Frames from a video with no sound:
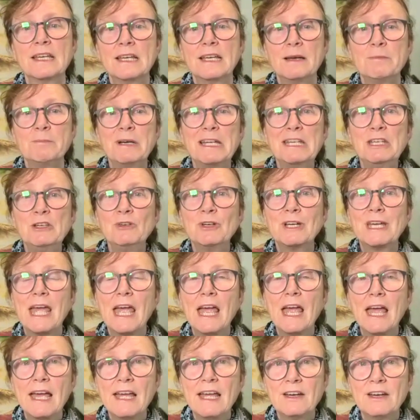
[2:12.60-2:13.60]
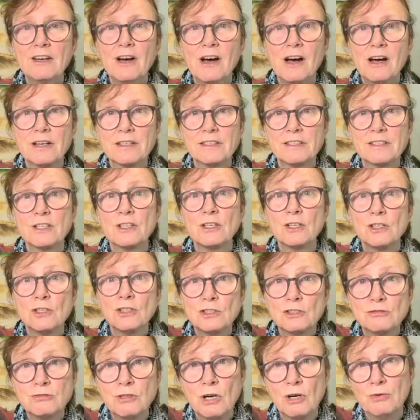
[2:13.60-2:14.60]
But you cannot
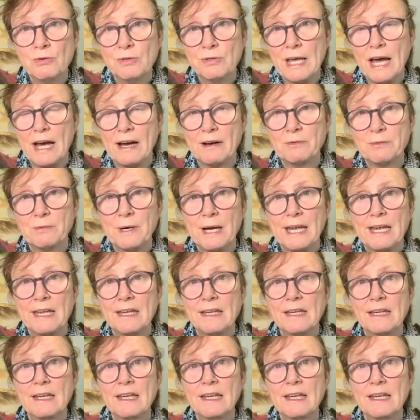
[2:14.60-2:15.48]
grow that way.